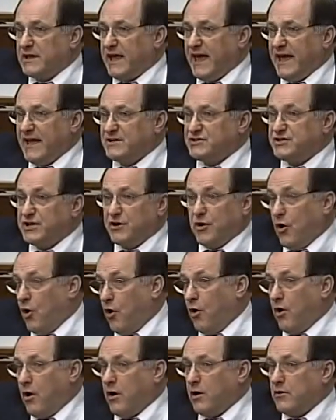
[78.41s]
engaged in
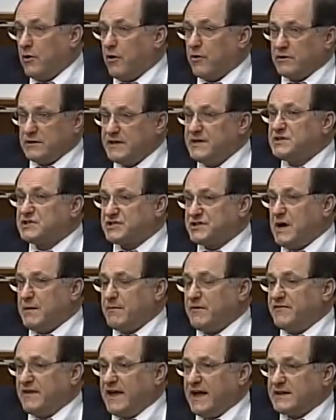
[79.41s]
all or at least
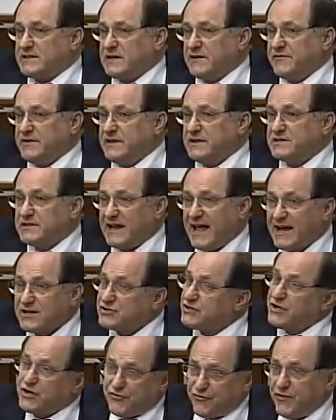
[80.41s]
some of the activities that
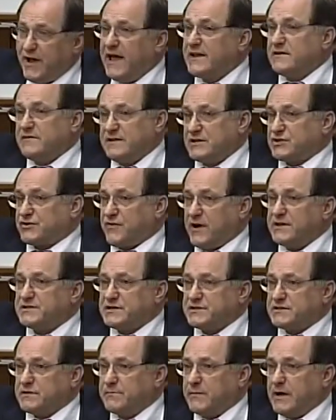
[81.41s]
actually created this
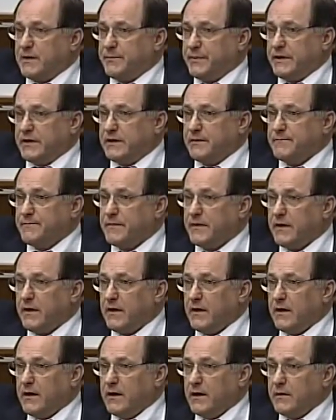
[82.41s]
crisis, in my opinion.
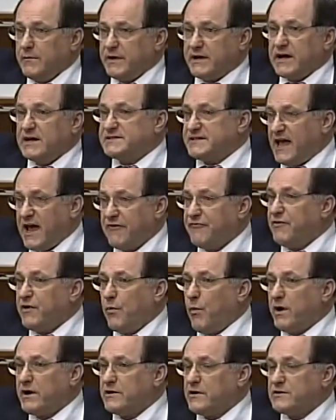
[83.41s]
Because
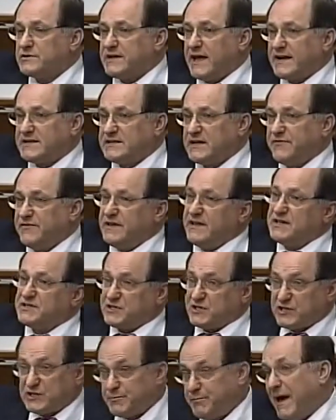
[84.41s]
every one of those
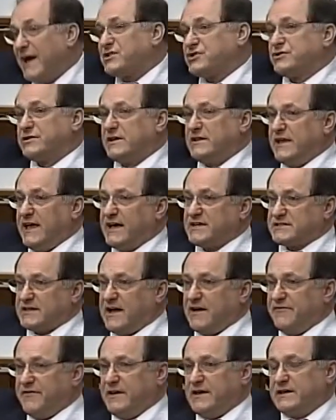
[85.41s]
activities, especially the
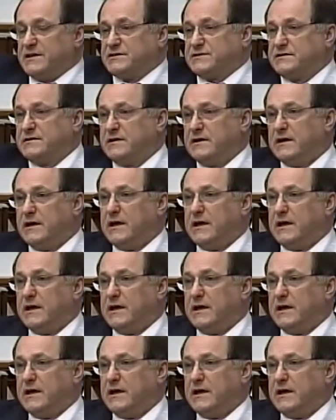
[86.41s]
SIVs,